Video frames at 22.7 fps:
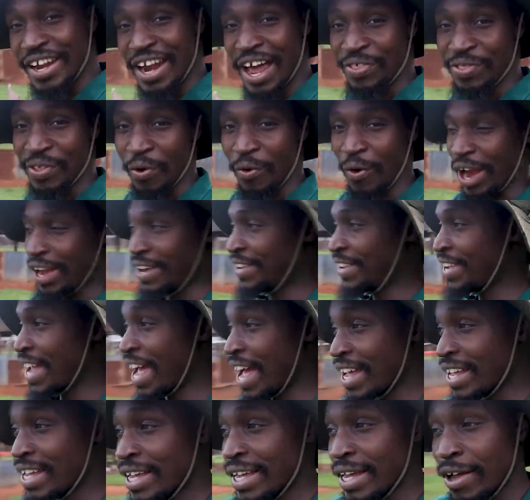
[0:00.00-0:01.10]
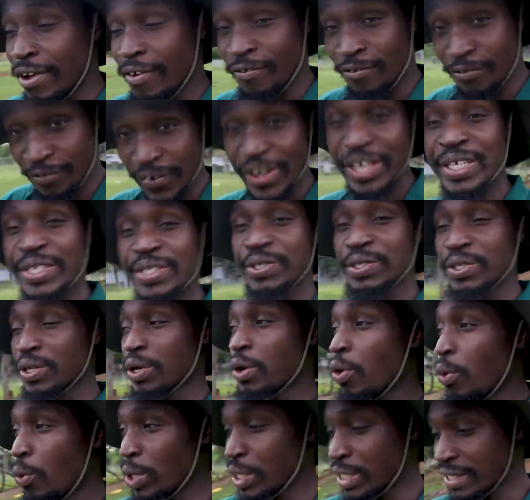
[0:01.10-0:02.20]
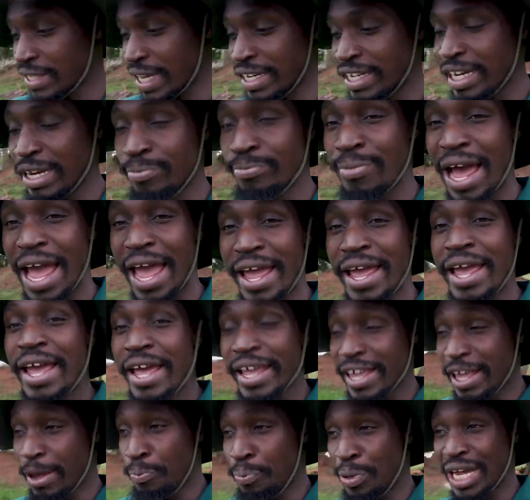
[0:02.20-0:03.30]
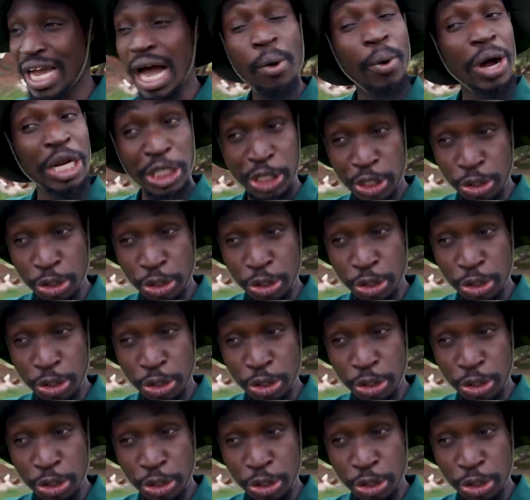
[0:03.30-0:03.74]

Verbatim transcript: another right here. First, we started by keeping our